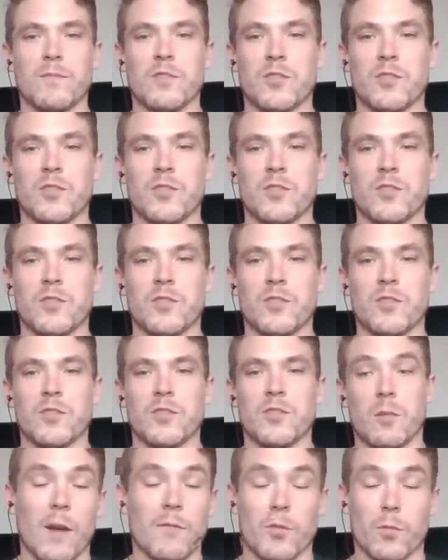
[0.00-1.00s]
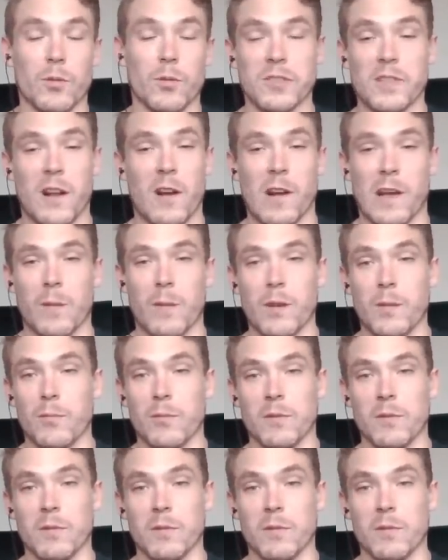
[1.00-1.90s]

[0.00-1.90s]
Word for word: So I'm comfortable staring at people.